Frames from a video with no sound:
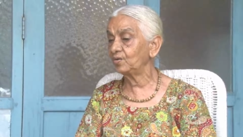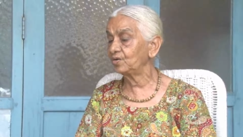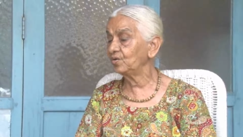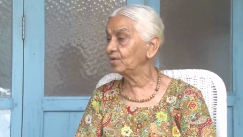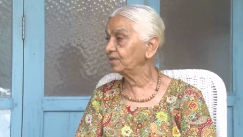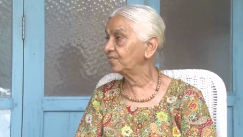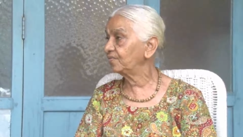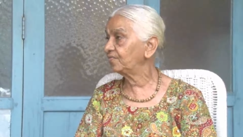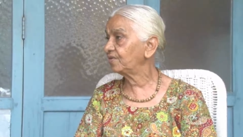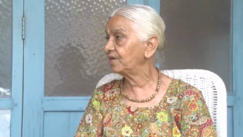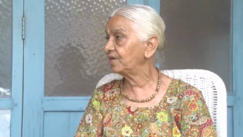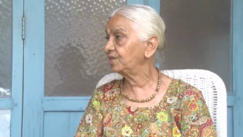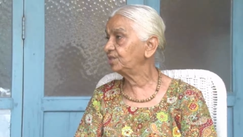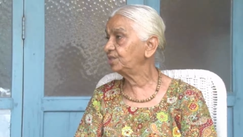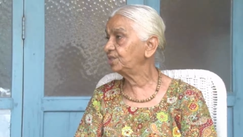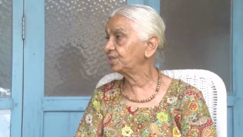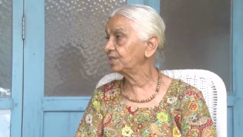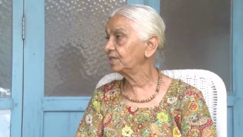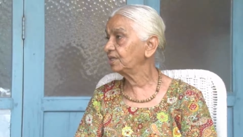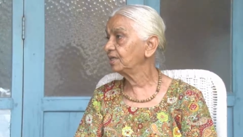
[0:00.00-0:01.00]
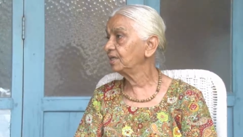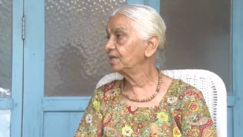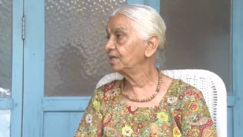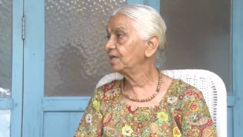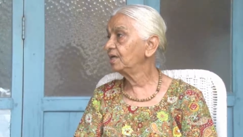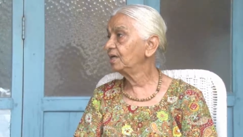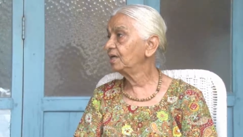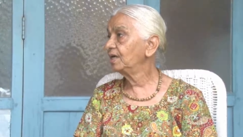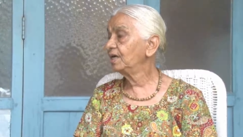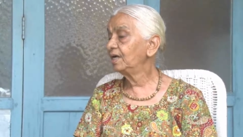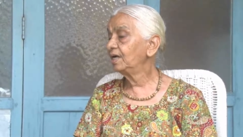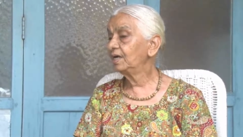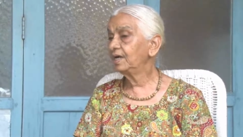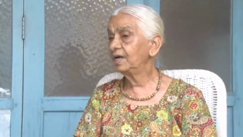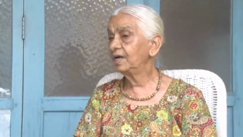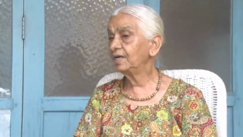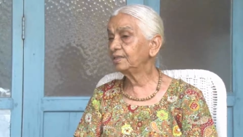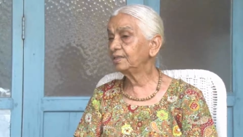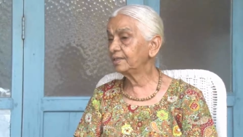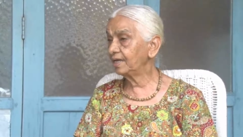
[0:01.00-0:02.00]
knowing the French.
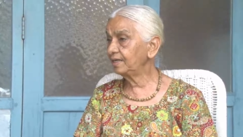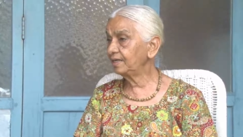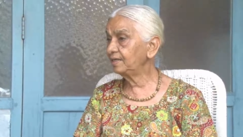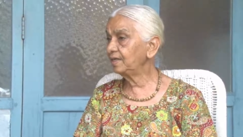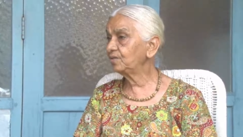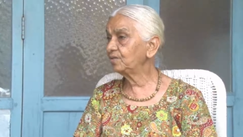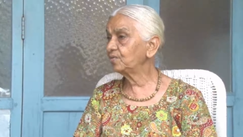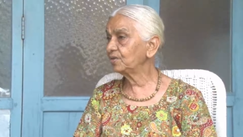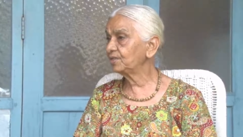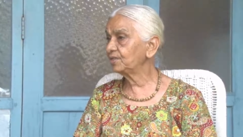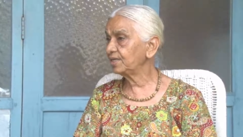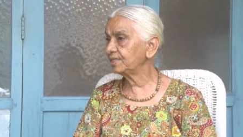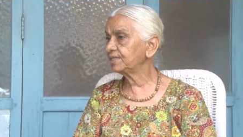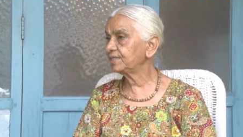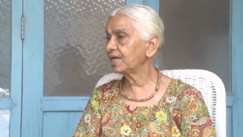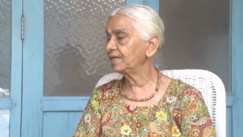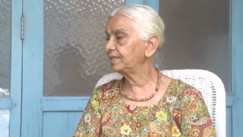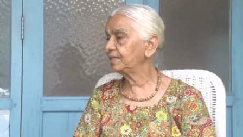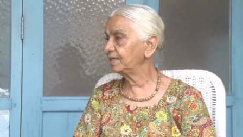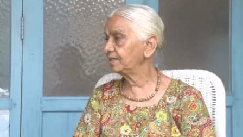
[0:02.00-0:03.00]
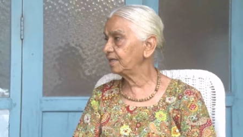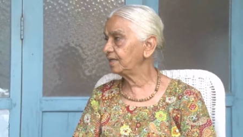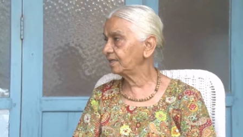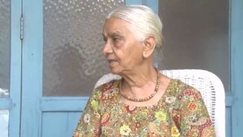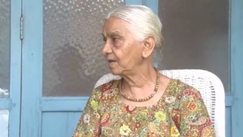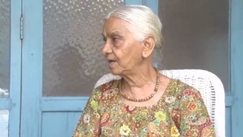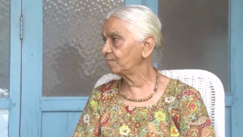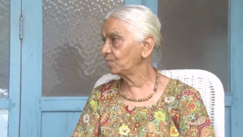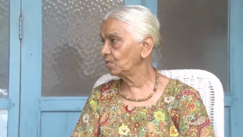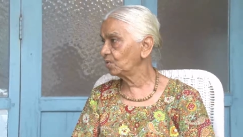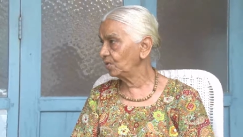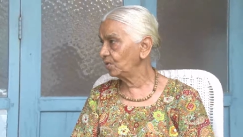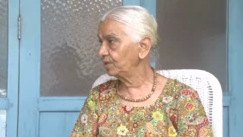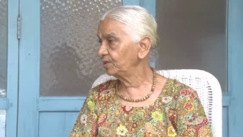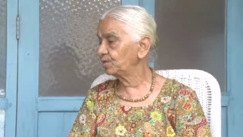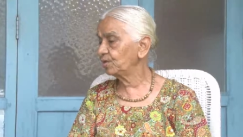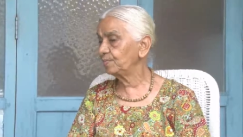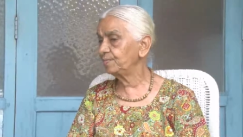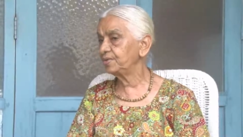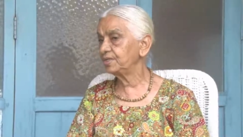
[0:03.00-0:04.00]
And then it was decided that I'm going
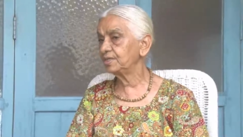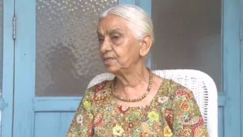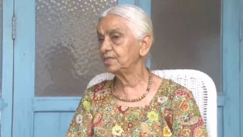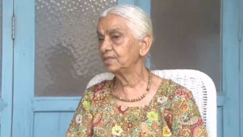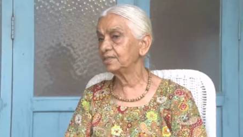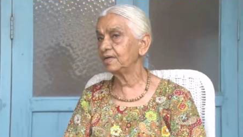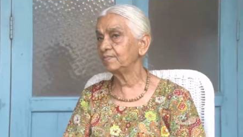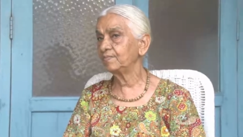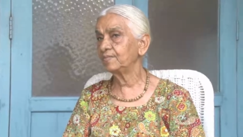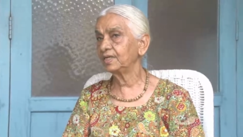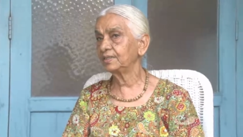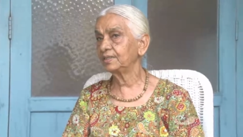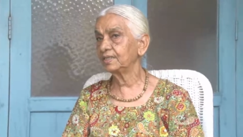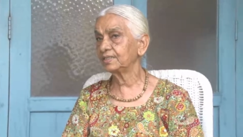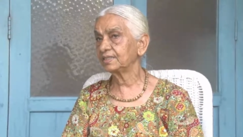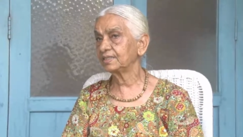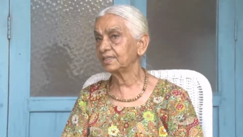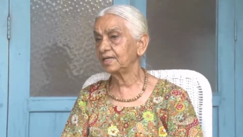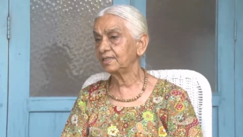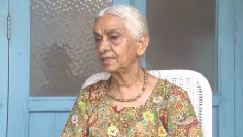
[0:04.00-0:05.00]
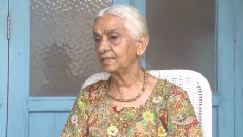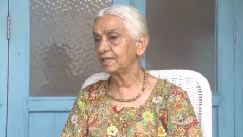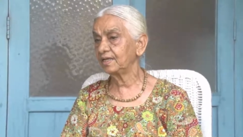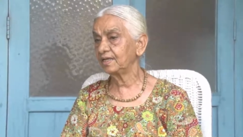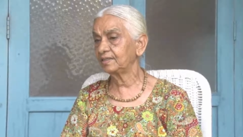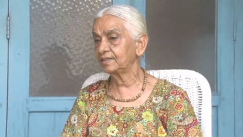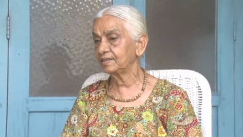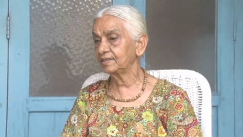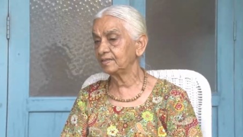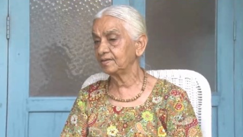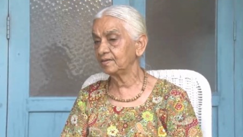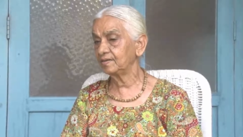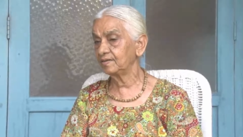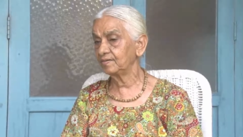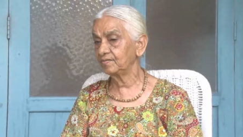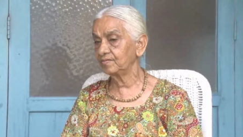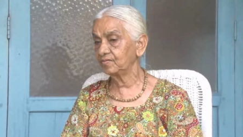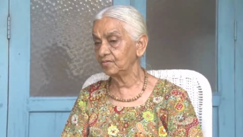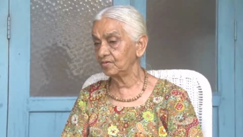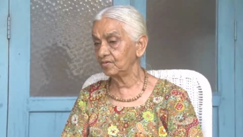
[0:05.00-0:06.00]
to be here. Then mother said that
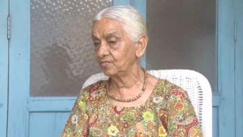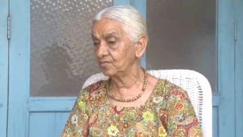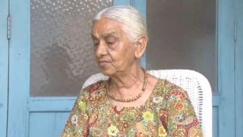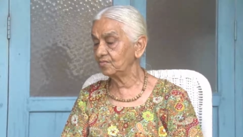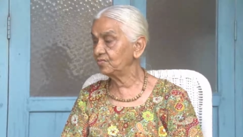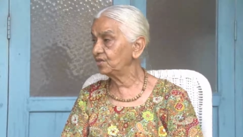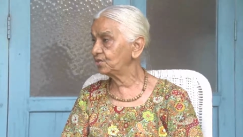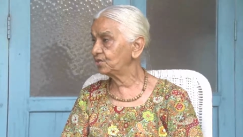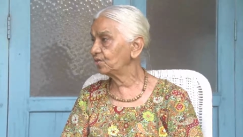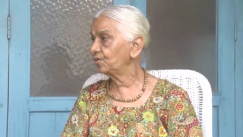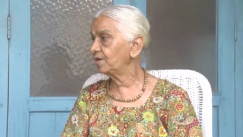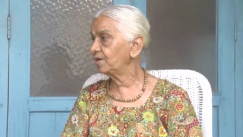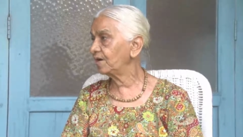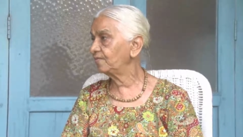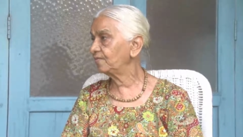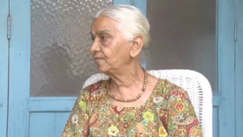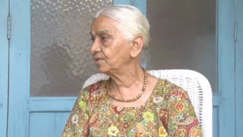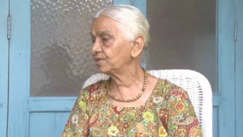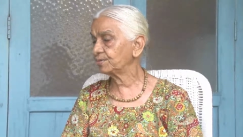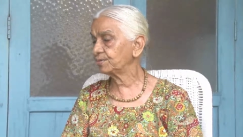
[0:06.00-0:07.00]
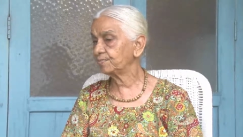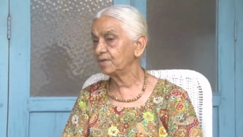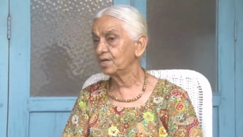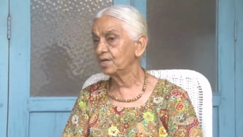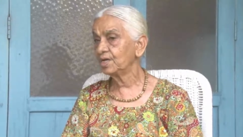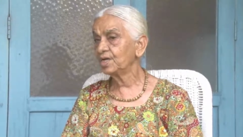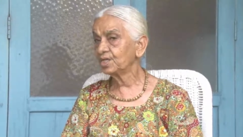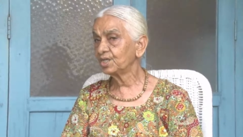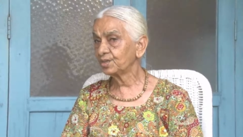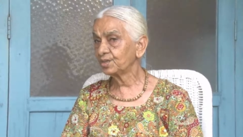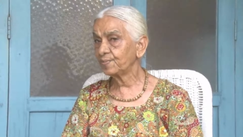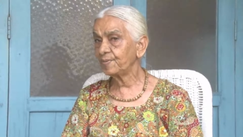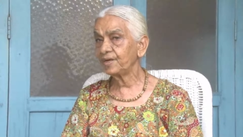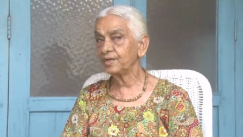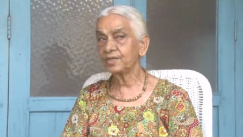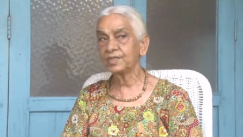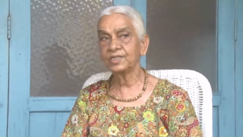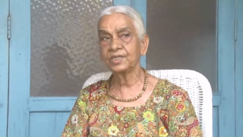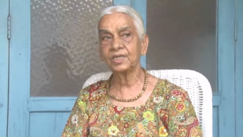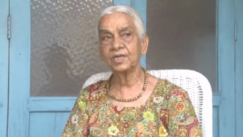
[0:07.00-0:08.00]
we should have
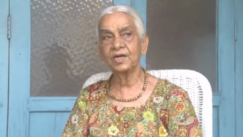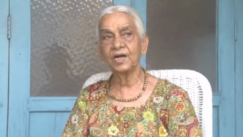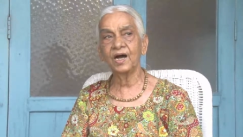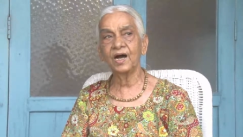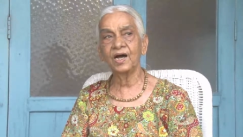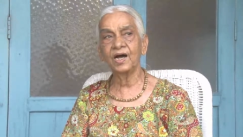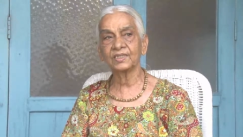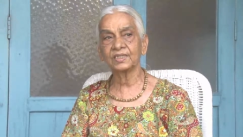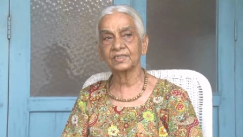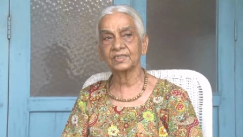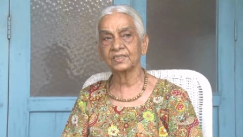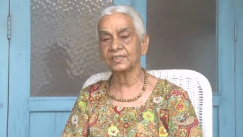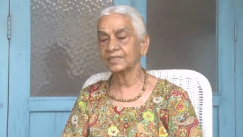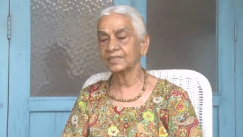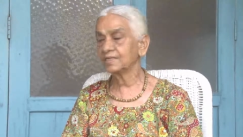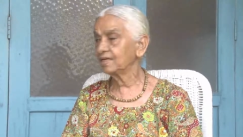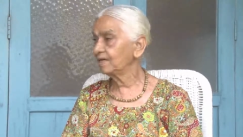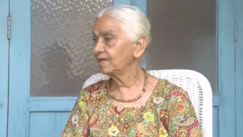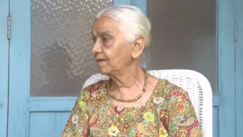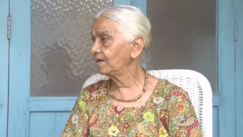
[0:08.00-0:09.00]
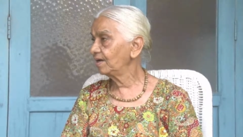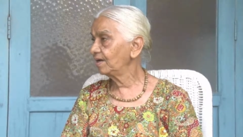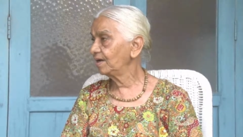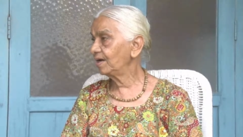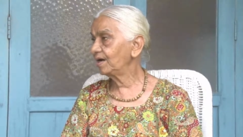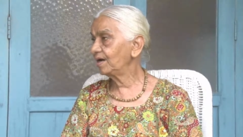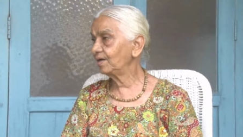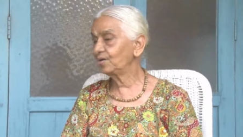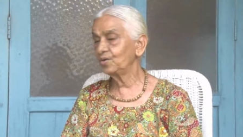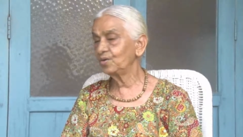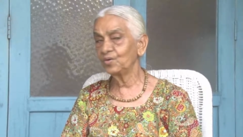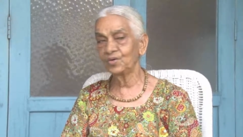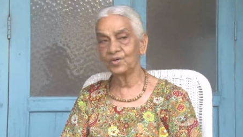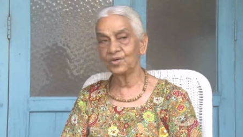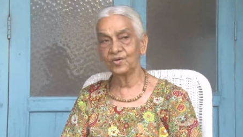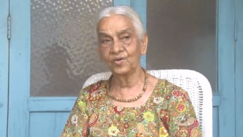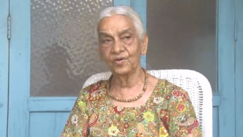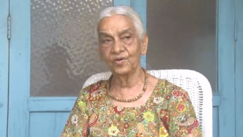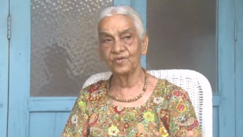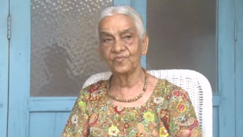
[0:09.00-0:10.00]
she asked, I don't
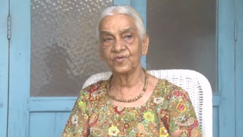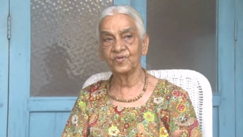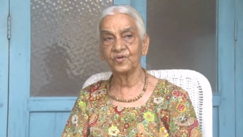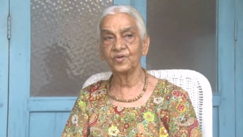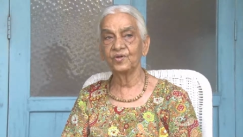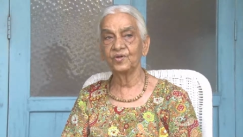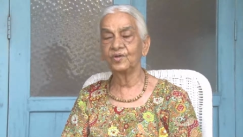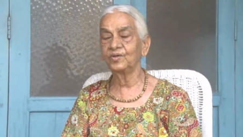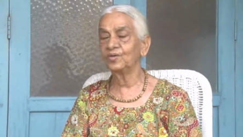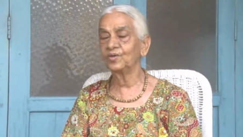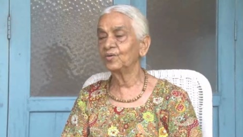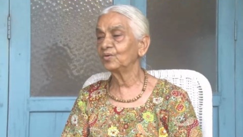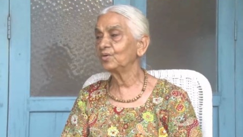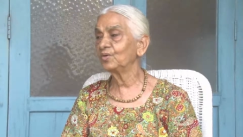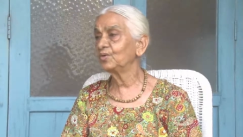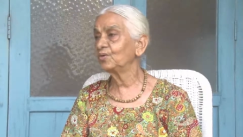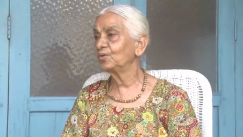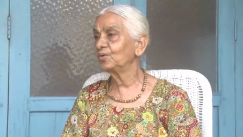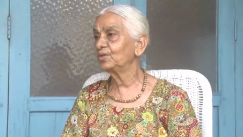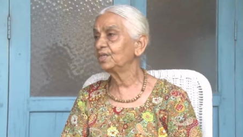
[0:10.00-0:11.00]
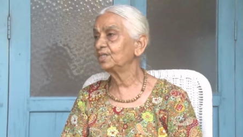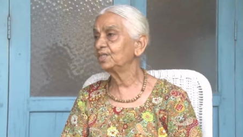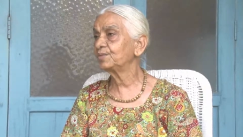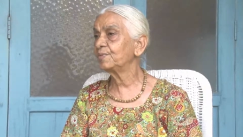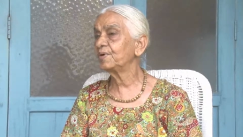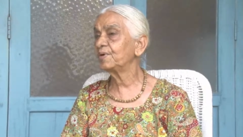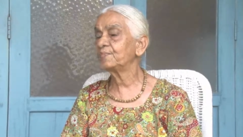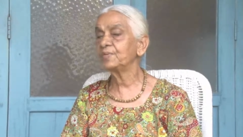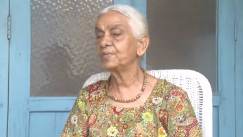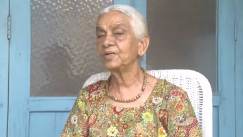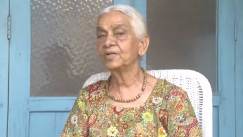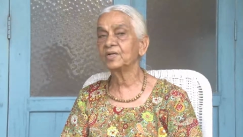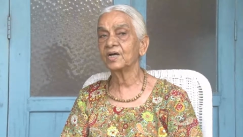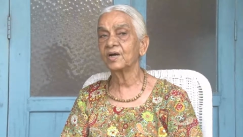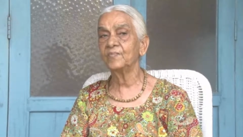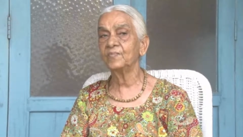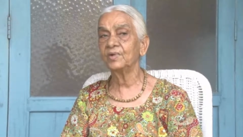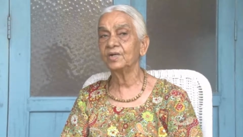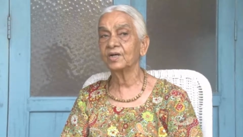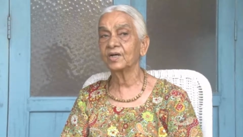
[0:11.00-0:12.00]
know if you know these people,
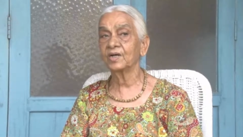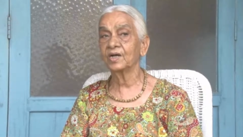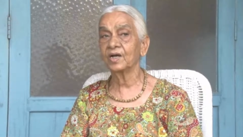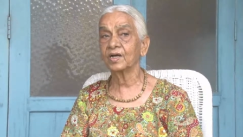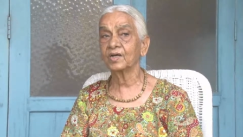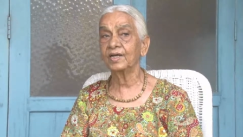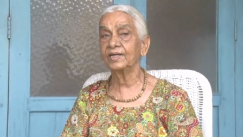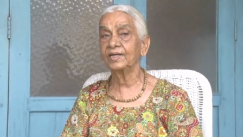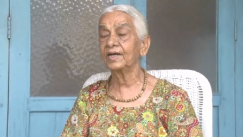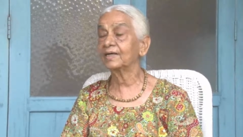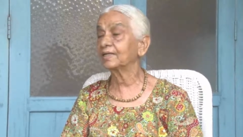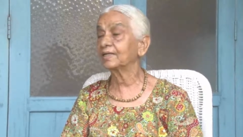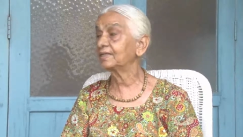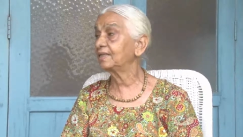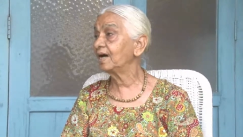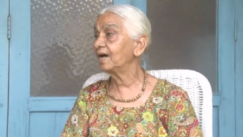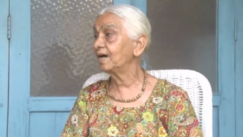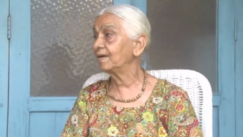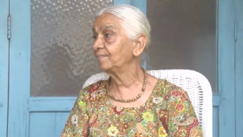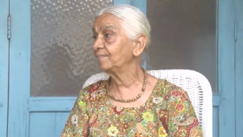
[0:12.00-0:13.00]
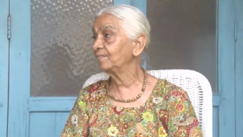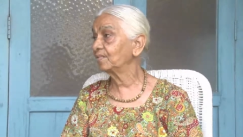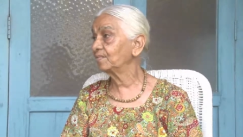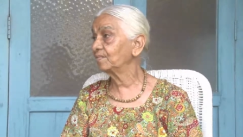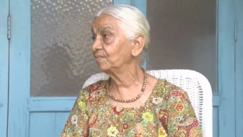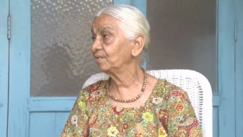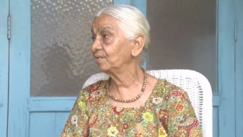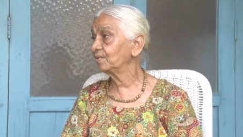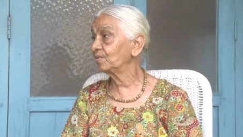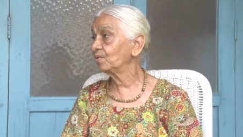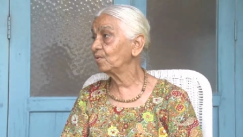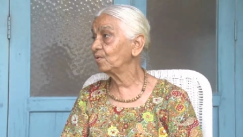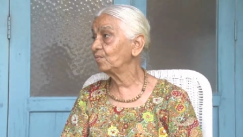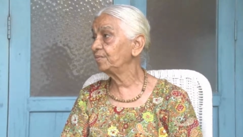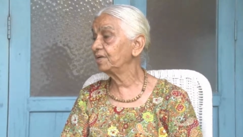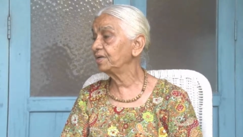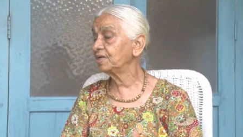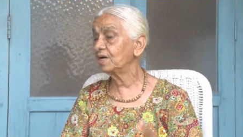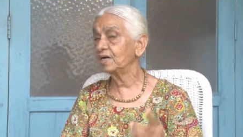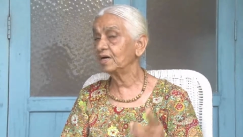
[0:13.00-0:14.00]
Kanakda,
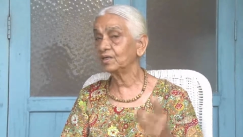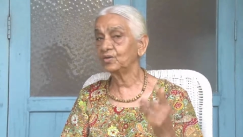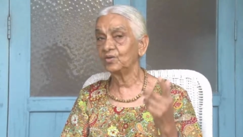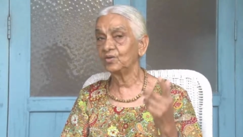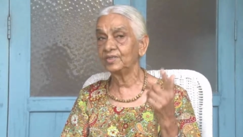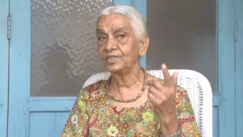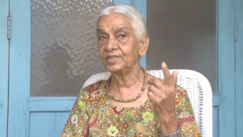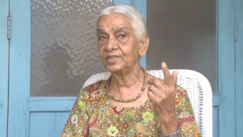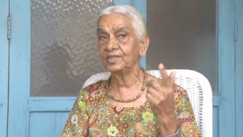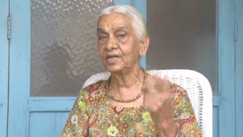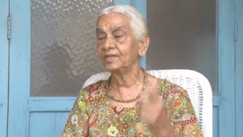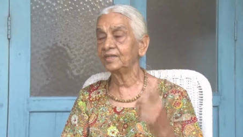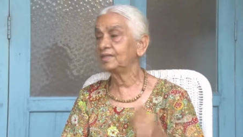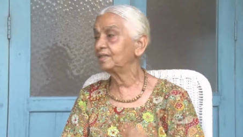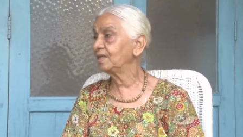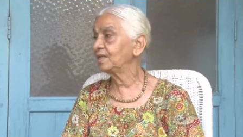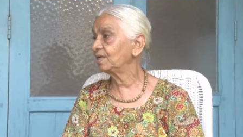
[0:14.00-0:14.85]
Rogi Ganguly, and